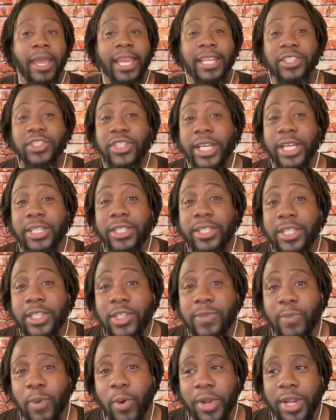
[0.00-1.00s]
And just
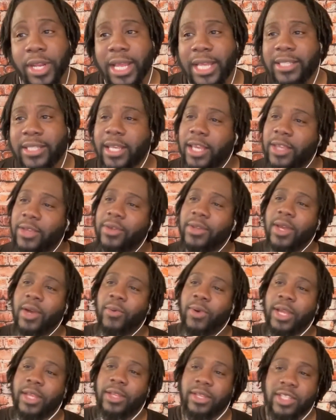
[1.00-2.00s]
this morning, I said, you know what?